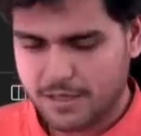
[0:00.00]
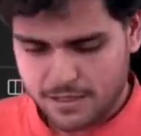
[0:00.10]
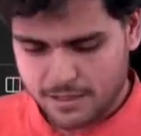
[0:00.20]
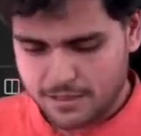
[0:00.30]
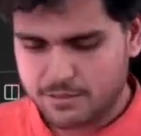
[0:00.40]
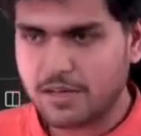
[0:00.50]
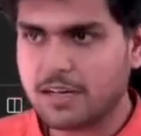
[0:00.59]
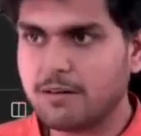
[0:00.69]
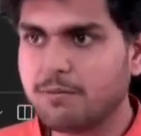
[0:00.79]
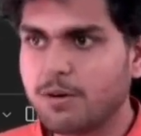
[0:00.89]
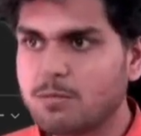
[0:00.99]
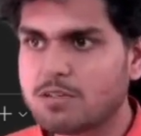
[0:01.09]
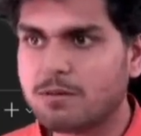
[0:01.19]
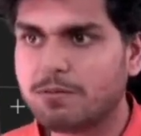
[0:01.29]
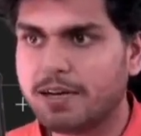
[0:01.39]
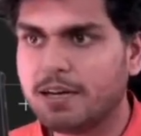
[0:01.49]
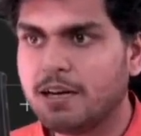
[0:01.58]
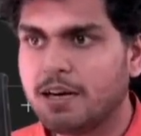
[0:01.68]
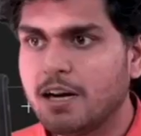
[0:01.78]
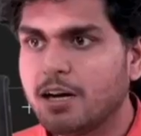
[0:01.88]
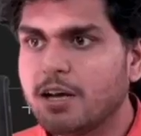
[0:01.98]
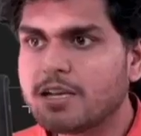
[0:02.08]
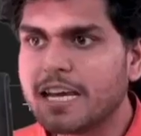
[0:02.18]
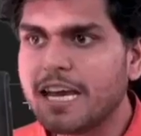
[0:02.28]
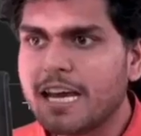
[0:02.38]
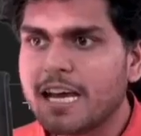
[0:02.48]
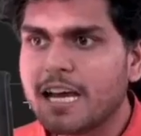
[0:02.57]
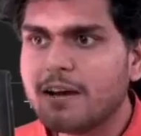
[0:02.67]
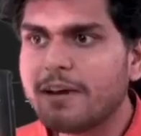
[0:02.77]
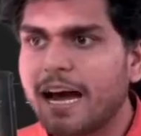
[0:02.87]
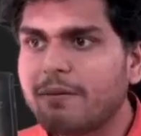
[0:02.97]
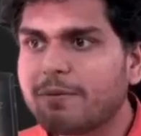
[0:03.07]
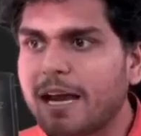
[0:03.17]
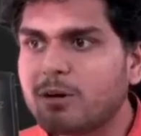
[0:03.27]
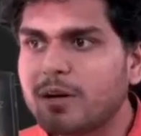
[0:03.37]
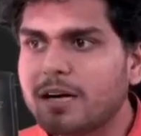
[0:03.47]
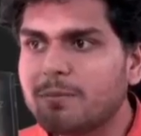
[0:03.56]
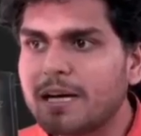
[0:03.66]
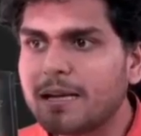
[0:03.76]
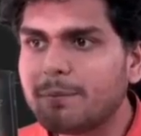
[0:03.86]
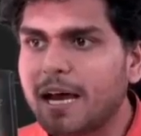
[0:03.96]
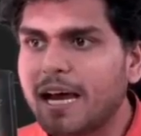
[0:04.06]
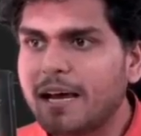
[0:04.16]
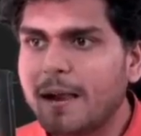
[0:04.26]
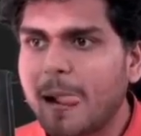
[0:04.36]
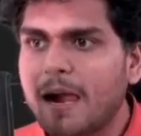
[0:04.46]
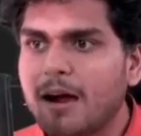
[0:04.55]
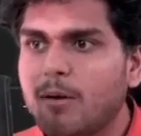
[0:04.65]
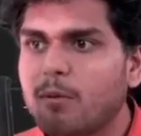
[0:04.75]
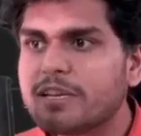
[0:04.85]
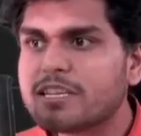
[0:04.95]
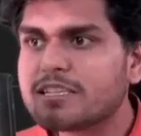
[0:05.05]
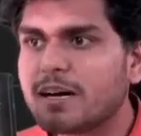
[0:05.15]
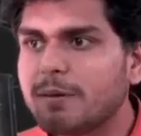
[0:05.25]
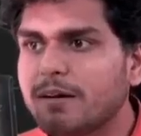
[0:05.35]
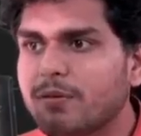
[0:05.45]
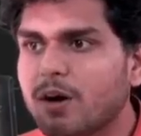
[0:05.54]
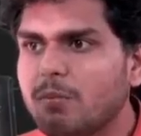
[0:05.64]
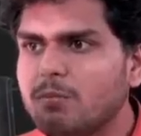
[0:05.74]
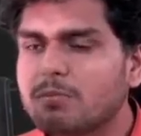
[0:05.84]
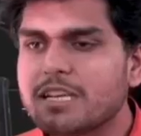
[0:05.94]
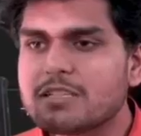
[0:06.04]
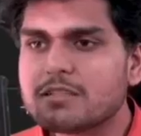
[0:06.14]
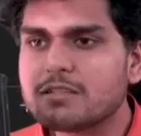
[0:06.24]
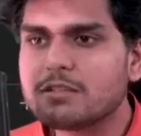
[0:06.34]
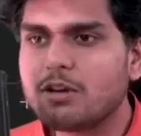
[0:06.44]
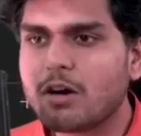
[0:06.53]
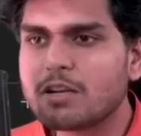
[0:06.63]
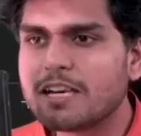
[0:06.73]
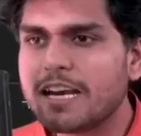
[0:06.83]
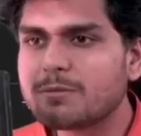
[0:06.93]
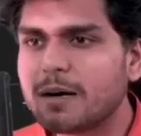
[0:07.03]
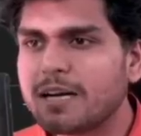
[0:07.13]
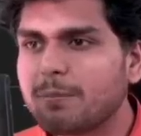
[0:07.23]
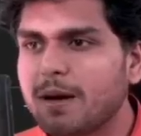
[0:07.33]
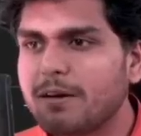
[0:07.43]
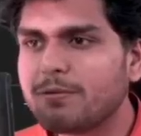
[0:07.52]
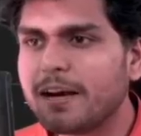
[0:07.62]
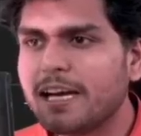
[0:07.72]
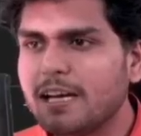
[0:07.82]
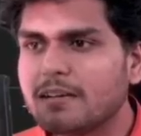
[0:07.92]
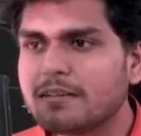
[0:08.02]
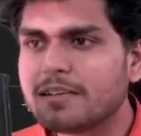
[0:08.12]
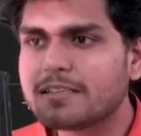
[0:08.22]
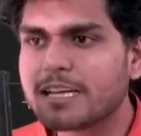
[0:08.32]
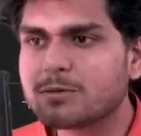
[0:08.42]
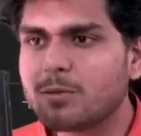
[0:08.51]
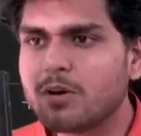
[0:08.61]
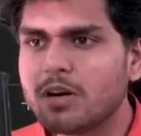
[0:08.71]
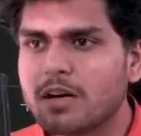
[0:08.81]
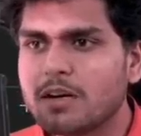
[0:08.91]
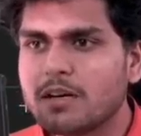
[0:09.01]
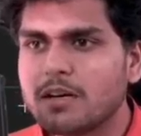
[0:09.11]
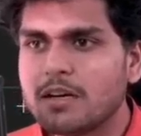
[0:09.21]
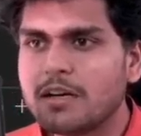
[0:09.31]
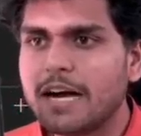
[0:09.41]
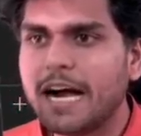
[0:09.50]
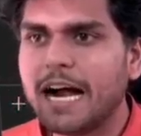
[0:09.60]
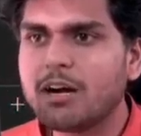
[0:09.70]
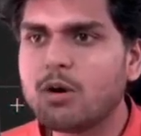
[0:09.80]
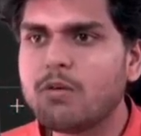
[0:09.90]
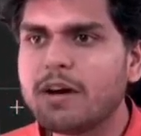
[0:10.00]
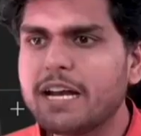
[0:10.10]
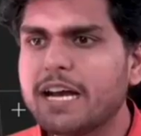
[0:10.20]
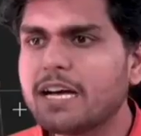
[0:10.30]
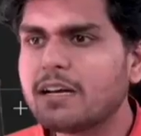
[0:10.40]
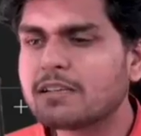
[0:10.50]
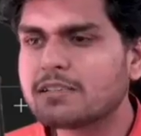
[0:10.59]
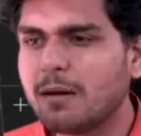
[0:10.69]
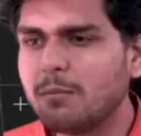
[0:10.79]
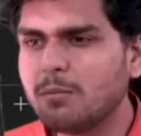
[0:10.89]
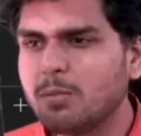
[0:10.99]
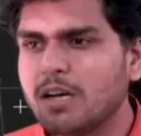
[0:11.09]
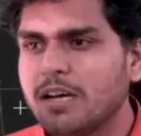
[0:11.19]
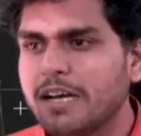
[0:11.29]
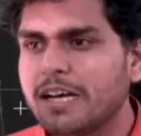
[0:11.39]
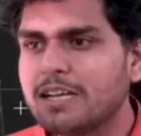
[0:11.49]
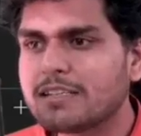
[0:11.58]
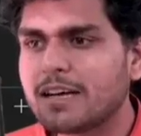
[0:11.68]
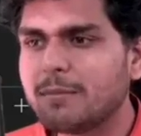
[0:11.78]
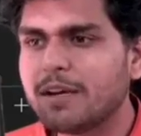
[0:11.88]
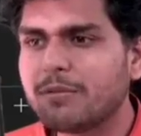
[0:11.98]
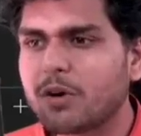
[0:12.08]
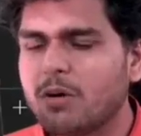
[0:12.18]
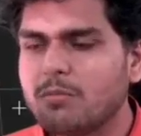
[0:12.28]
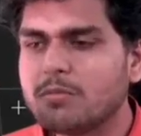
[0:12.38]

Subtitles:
This will come from sum file. Do you see? We have calculate multiply, which is coming from this dot slash multiply file, this export. And over here, sum, it is coming from